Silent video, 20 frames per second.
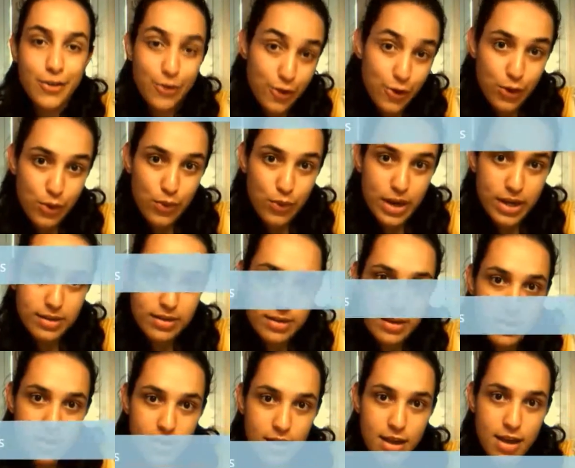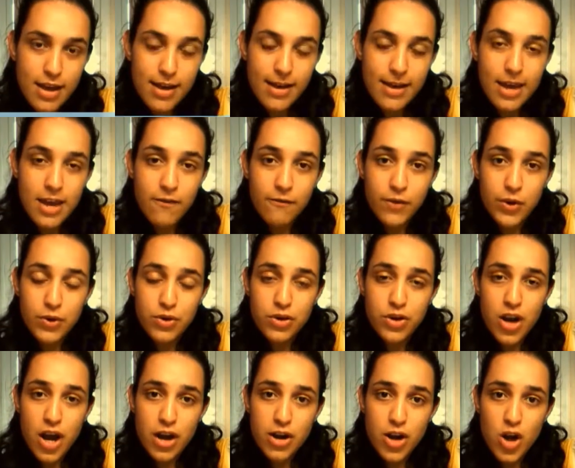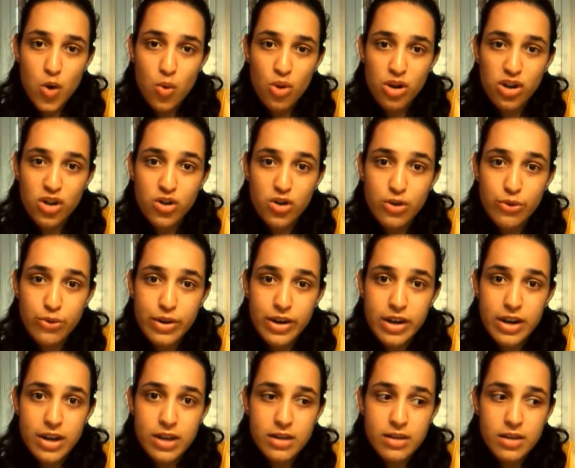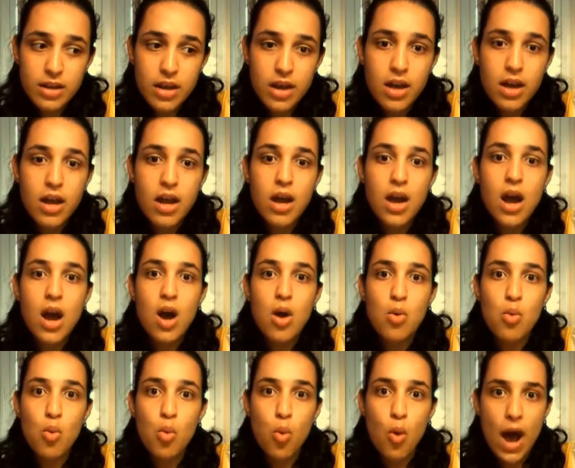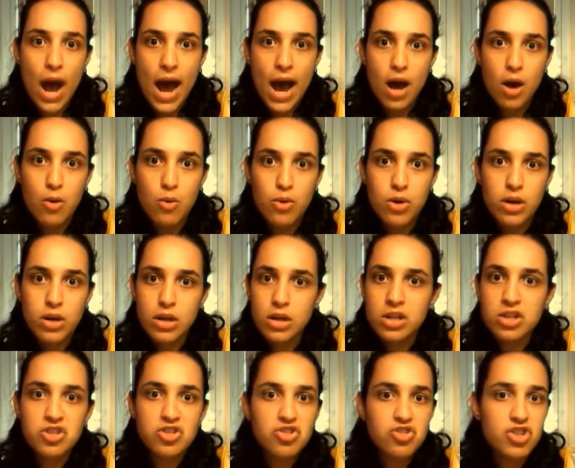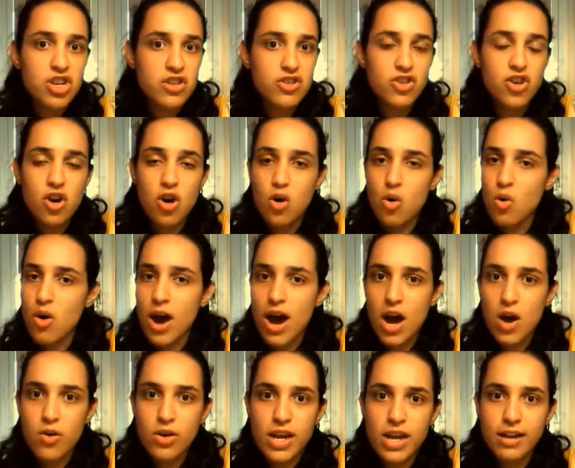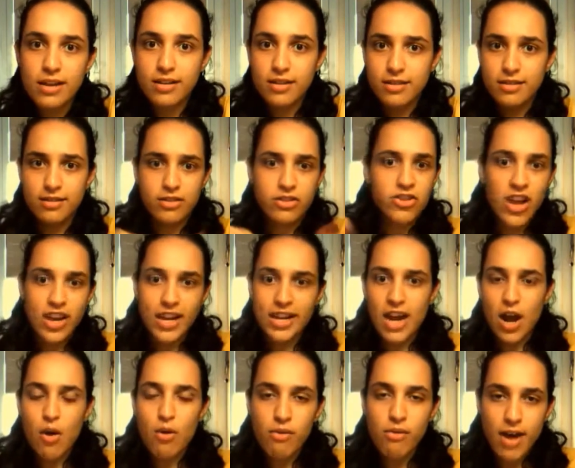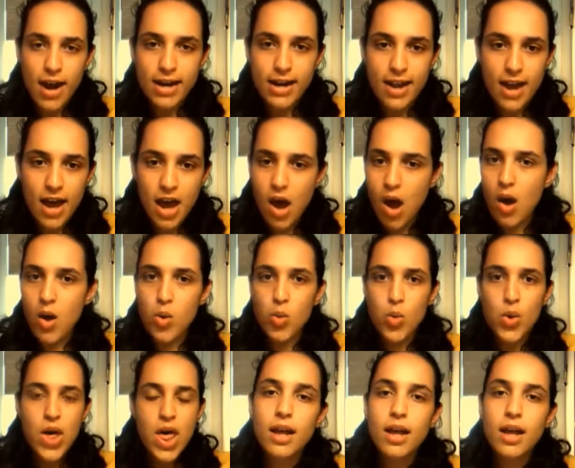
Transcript: Goodreads. If you do not know what Goodreads is, wow, just go out and check it out right now.